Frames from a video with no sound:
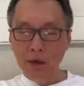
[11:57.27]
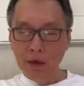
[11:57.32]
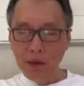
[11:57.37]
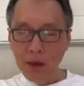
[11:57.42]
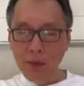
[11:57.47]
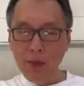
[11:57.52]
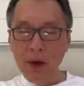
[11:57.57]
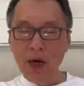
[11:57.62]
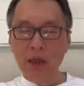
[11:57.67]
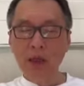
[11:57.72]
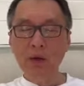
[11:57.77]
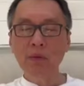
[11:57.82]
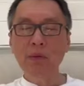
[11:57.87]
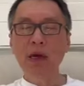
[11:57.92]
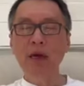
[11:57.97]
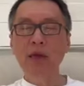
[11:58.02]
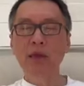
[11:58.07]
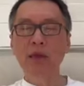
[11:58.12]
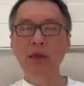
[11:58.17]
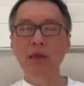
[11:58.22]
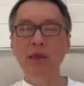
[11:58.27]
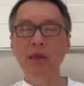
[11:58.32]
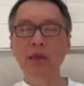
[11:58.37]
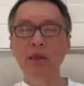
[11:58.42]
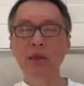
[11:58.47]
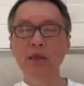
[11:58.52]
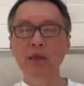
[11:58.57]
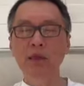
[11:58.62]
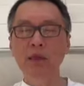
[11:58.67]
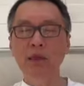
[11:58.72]
the bottom line
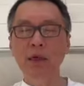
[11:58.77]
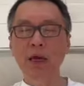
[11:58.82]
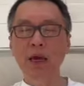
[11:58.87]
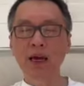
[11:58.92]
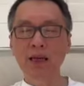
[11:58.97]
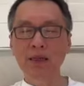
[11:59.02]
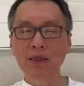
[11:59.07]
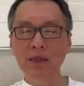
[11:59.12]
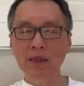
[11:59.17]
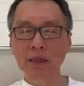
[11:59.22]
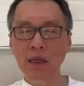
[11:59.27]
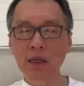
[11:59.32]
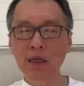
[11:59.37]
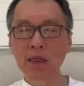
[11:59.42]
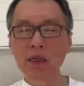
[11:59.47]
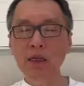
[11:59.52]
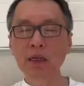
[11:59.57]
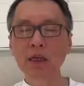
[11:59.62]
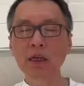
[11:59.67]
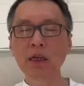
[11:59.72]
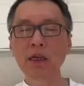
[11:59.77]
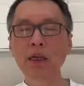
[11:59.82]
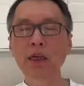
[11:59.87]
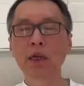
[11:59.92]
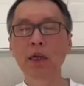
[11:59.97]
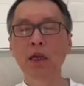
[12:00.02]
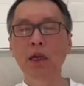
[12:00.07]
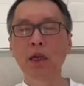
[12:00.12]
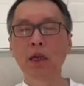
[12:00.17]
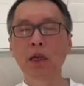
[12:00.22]
is externally,
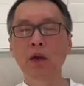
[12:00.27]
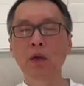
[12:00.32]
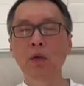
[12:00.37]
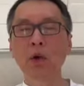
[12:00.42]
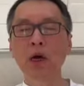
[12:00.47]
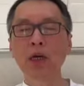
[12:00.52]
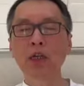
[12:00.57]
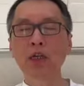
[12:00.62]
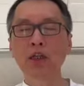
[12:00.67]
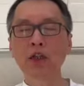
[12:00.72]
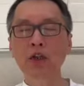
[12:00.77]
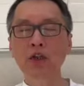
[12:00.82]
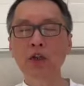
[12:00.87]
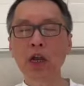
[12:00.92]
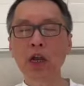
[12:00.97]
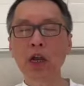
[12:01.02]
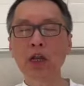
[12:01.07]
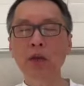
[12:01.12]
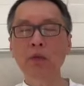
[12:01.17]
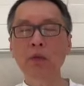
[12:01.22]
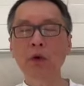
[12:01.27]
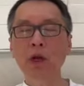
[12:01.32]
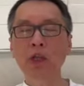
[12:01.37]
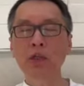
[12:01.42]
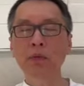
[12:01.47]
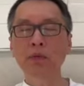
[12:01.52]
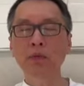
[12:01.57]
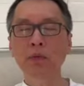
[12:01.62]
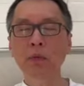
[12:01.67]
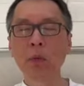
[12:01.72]
one train
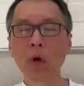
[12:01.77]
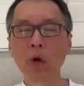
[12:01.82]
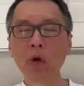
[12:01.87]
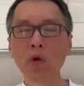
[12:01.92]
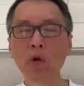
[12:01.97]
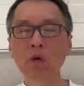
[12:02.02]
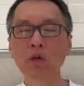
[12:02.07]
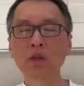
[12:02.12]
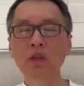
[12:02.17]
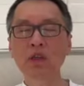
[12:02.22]
one's bone,